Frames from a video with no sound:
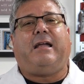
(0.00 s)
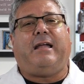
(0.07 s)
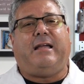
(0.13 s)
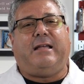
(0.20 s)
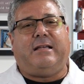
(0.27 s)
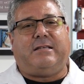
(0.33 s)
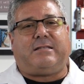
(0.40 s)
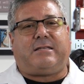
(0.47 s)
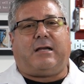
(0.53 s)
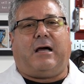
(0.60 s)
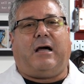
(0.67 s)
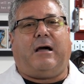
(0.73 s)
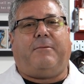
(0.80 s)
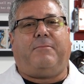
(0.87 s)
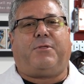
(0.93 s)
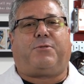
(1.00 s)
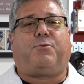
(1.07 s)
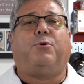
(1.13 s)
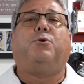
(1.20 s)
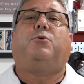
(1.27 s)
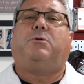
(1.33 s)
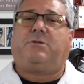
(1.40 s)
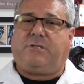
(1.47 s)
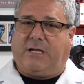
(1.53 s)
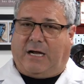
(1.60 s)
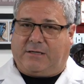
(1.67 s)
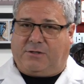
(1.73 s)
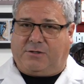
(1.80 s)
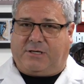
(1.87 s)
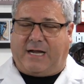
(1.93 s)
is through
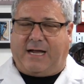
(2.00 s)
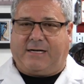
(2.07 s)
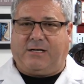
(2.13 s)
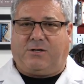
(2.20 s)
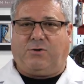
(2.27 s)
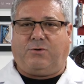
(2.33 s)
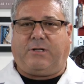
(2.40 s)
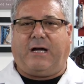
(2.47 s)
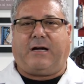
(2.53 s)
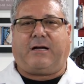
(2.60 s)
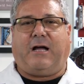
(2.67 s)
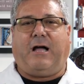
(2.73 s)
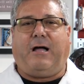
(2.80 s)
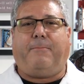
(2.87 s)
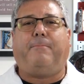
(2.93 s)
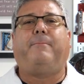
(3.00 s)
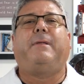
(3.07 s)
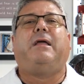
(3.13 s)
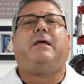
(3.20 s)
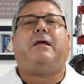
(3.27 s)
DoctorTactical.com.